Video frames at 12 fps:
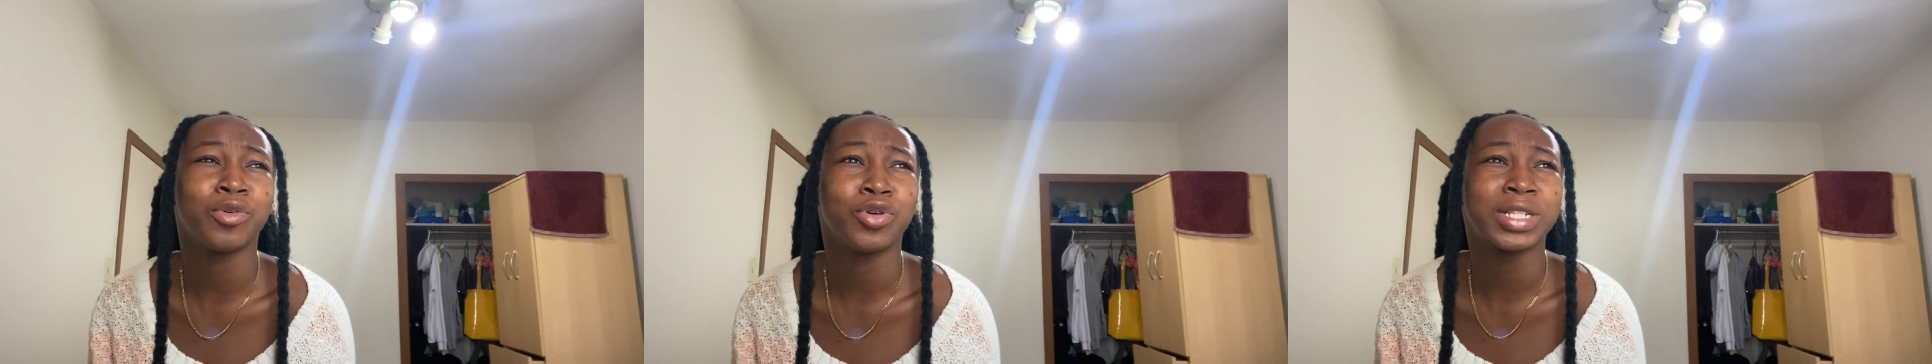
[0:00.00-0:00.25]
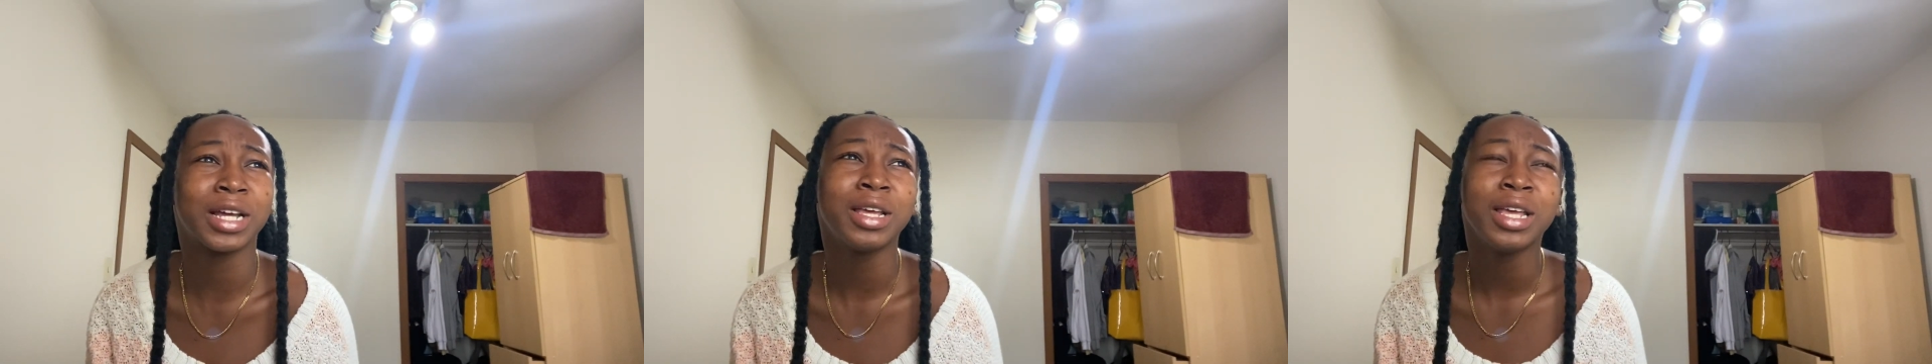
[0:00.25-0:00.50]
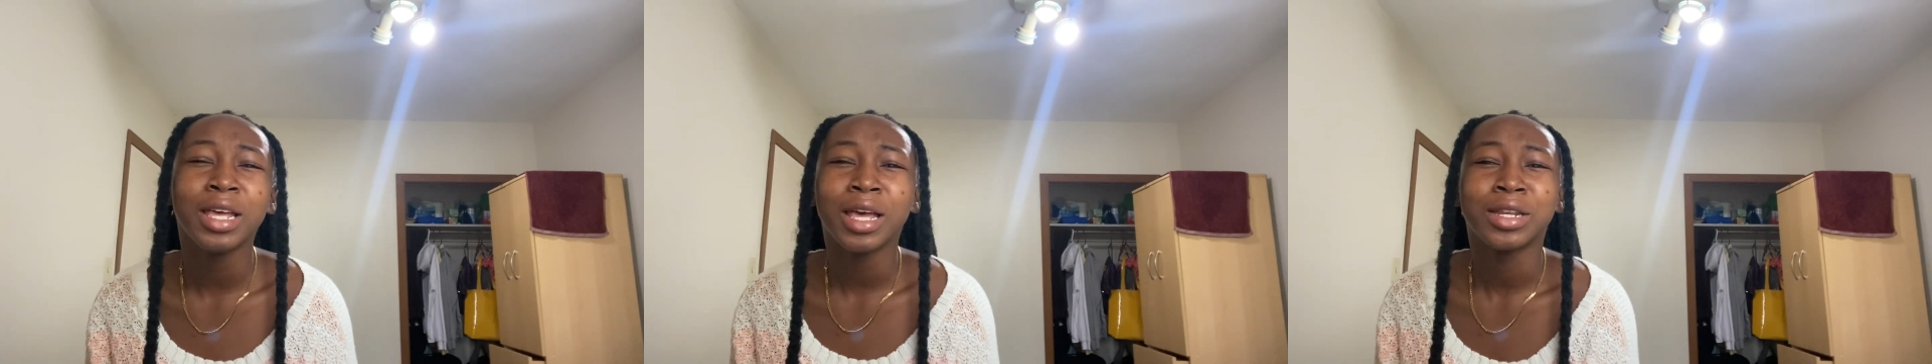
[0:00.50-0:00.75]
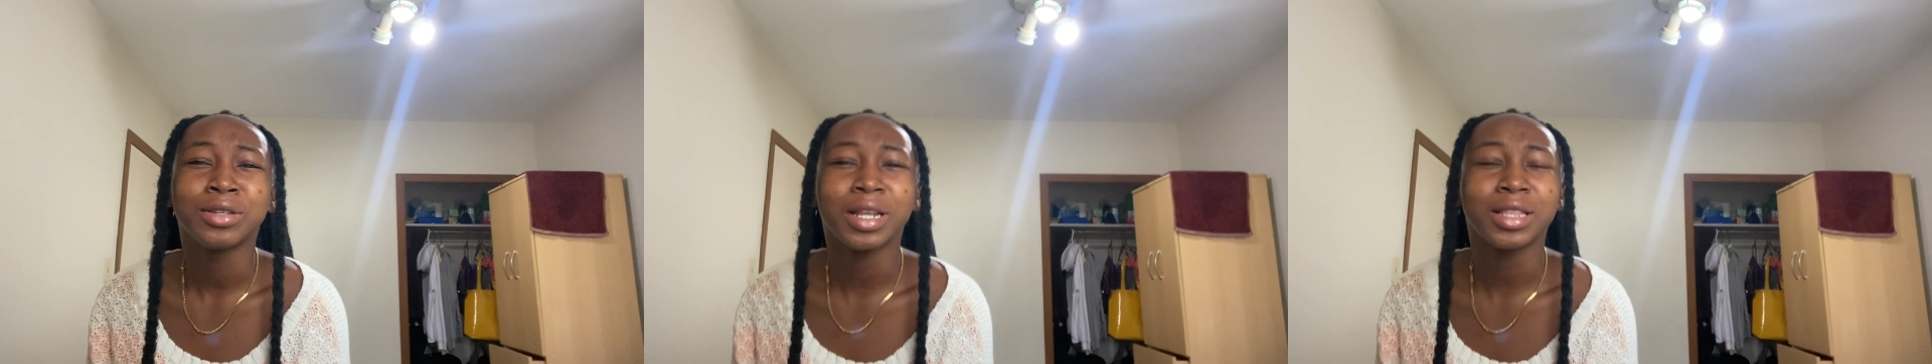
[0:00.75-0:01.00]
It was not,
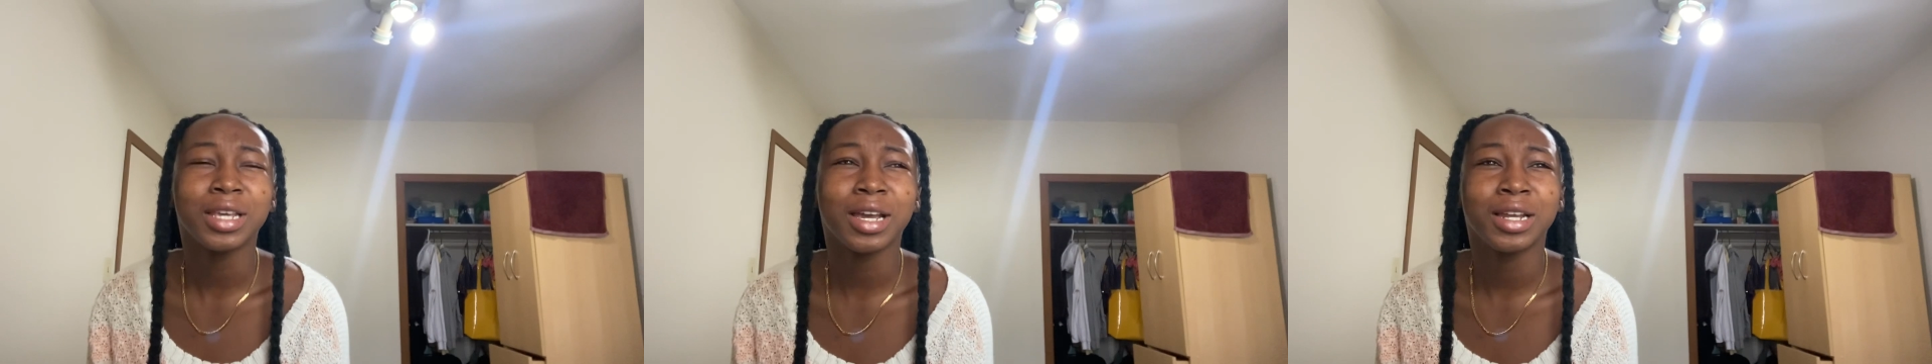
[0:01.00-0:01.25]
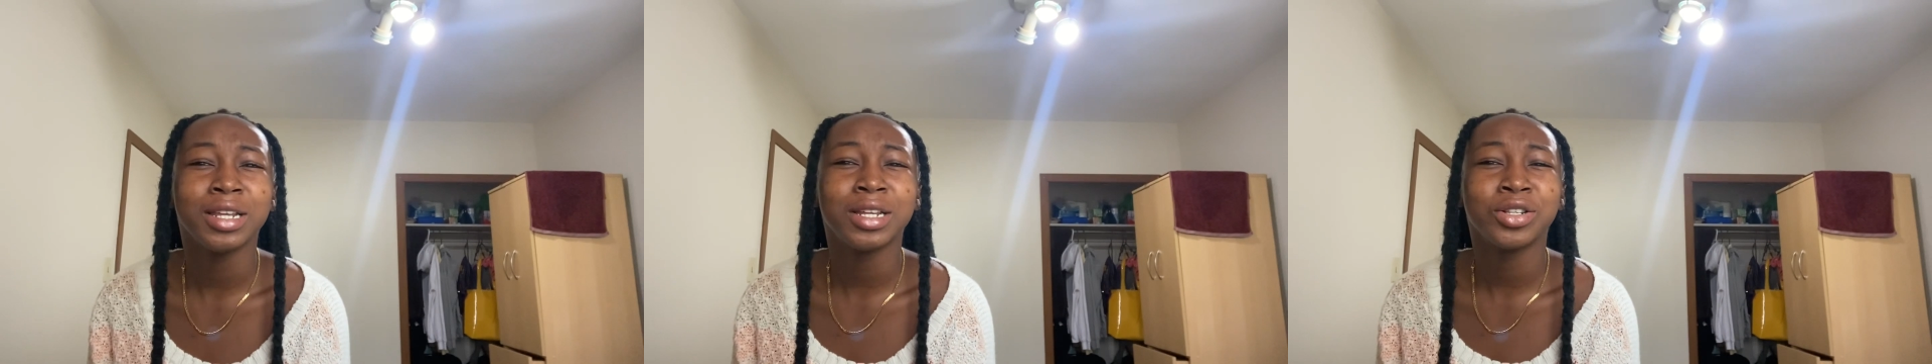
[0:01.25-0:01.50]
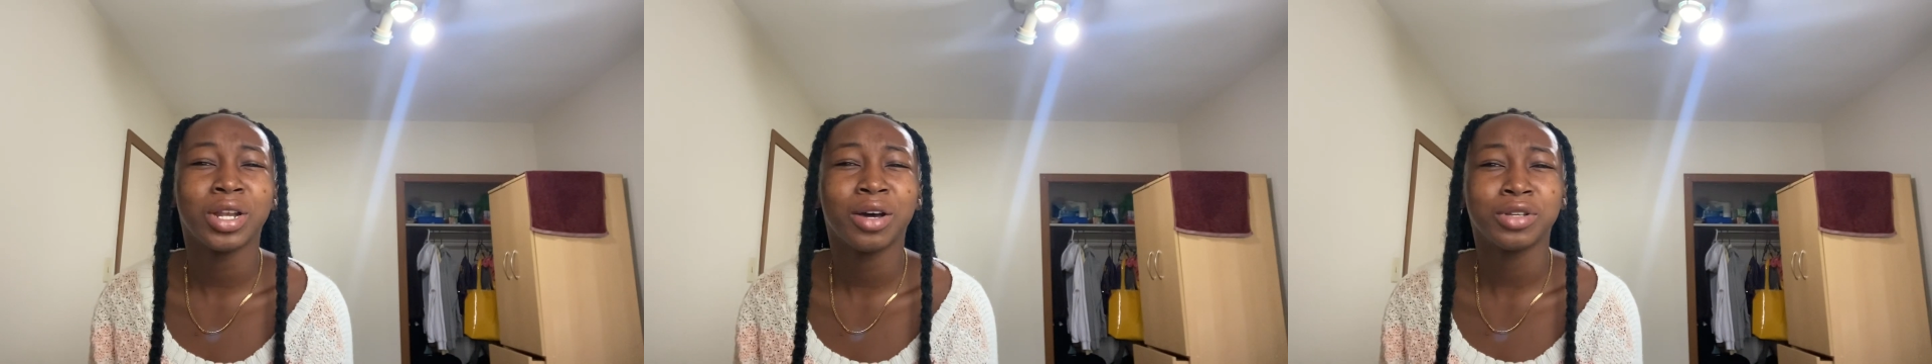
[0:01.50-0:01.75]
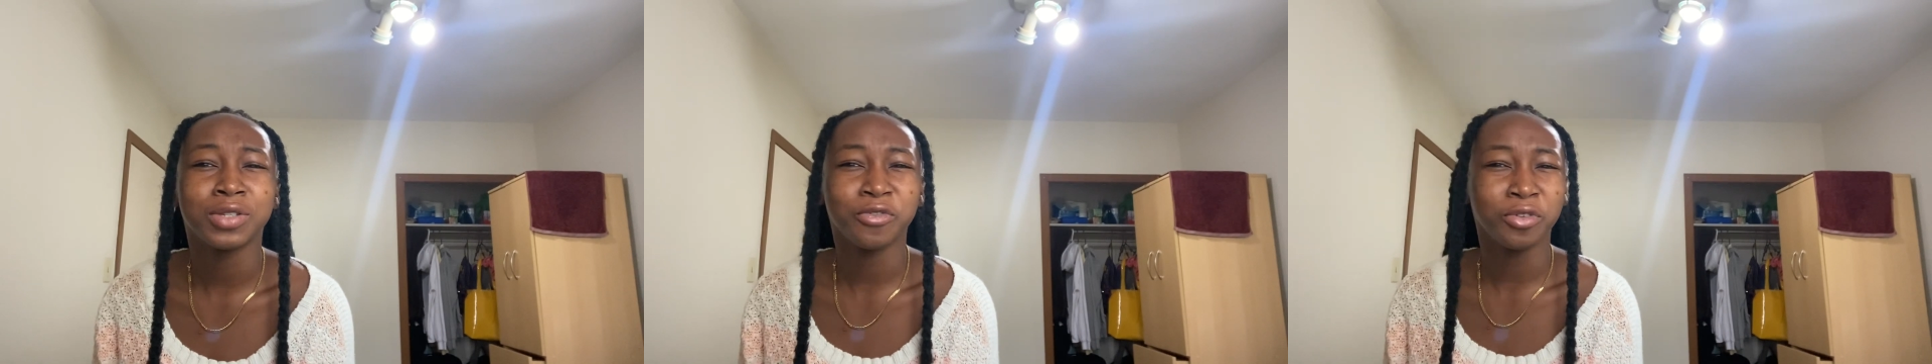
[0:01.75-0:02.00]
I think Canadian dollar
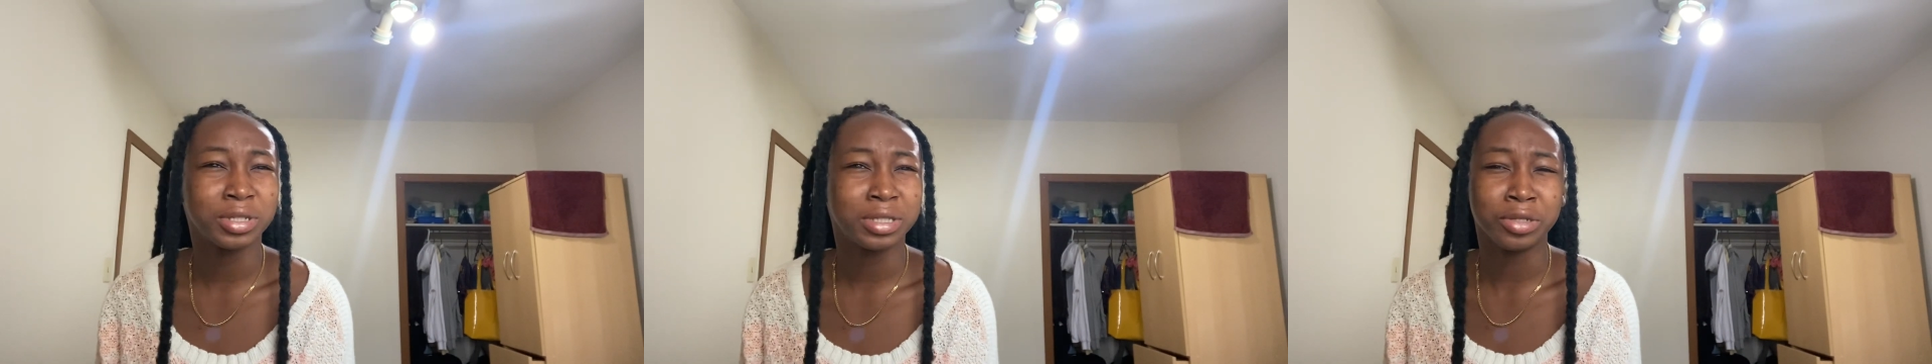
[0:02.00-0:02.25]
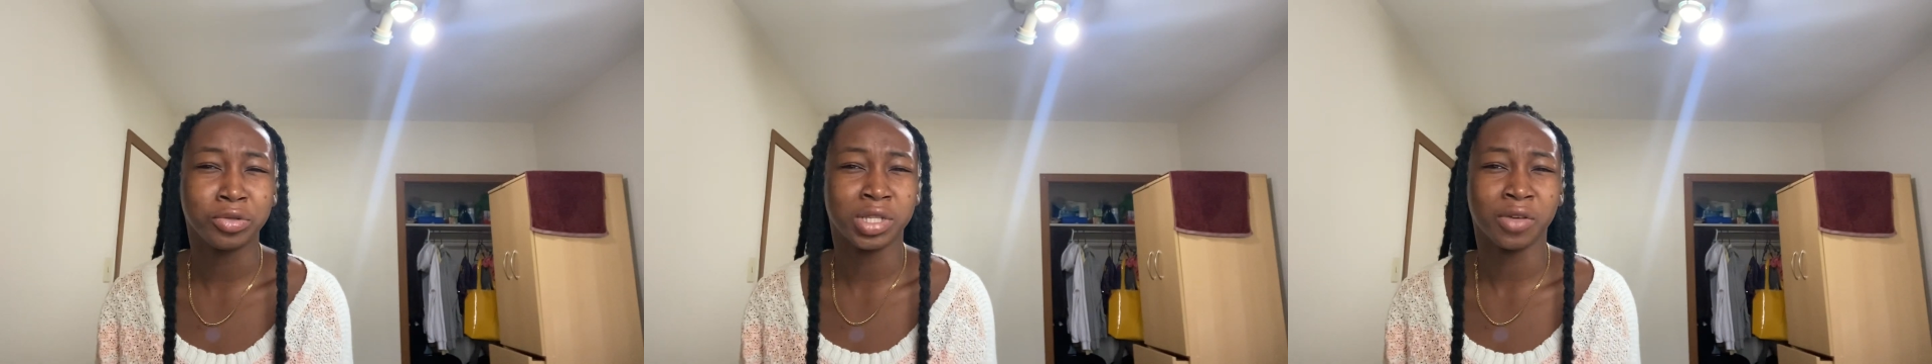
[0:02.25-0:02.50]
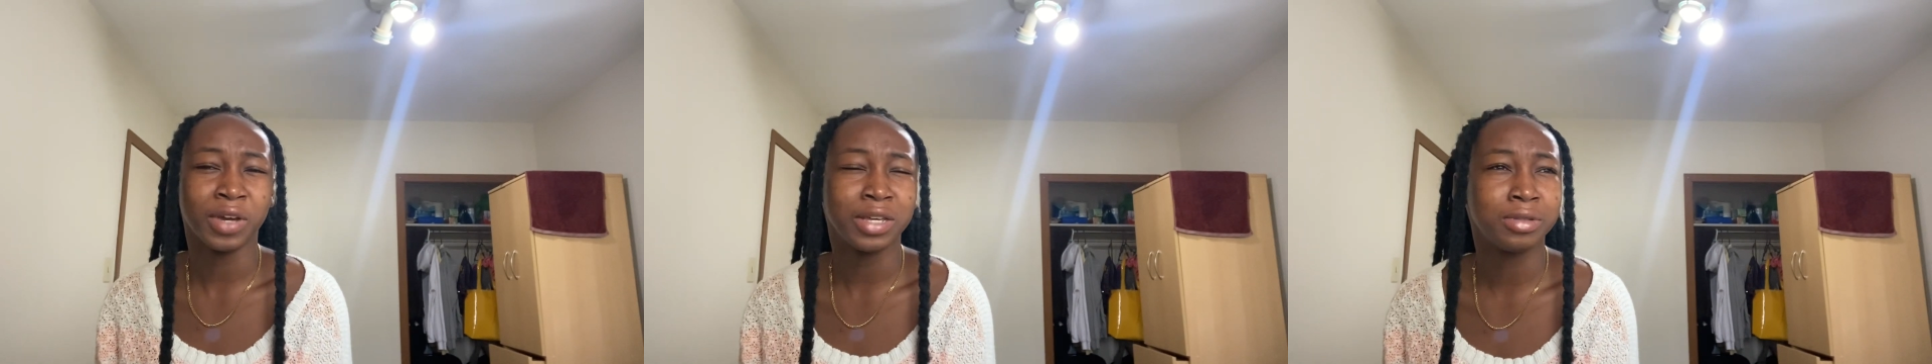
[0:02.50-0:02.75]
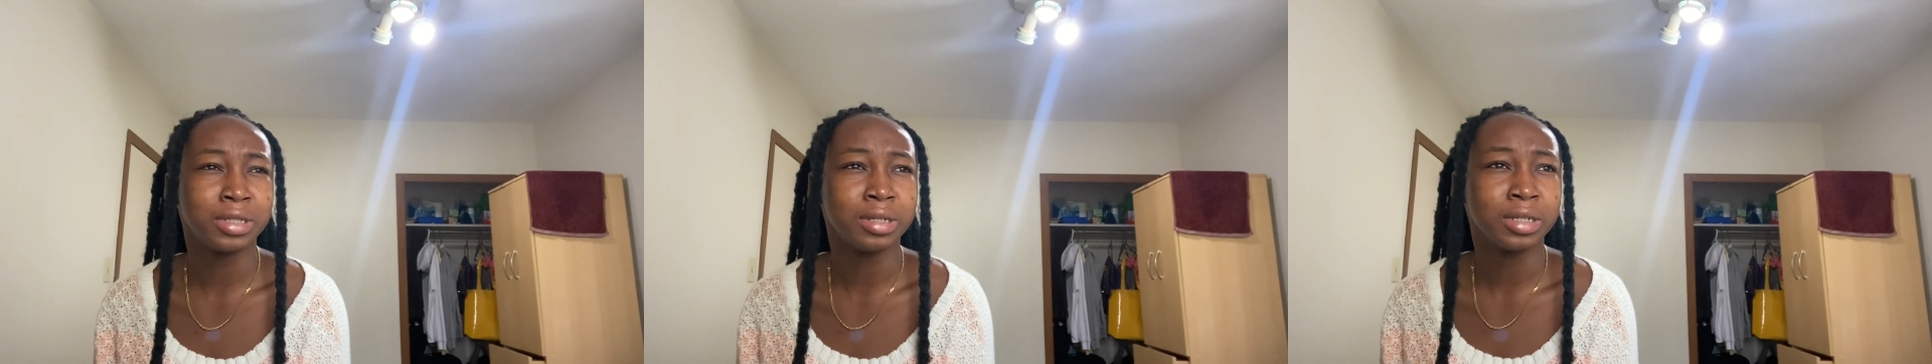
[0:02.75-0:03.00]
was 4 cedis or 5
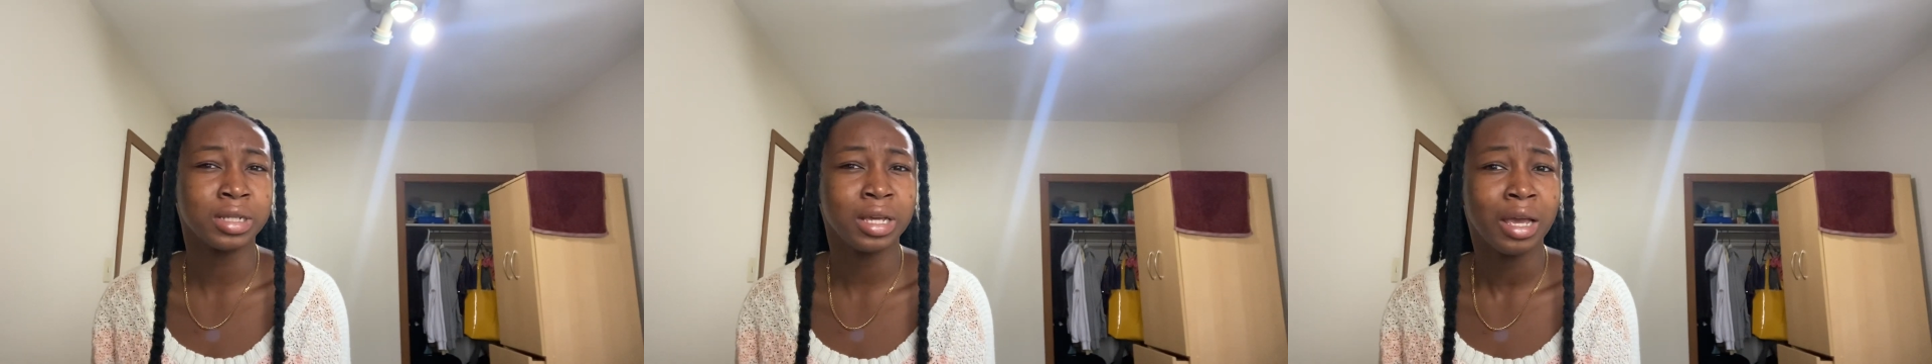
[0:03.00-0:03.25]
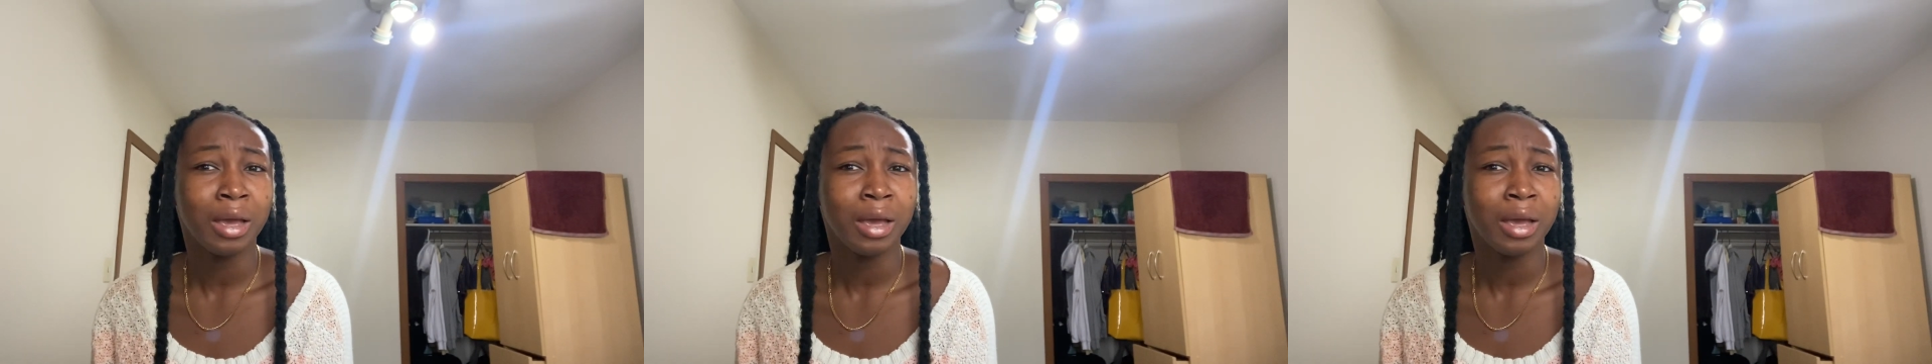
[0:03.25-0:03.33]
cedis.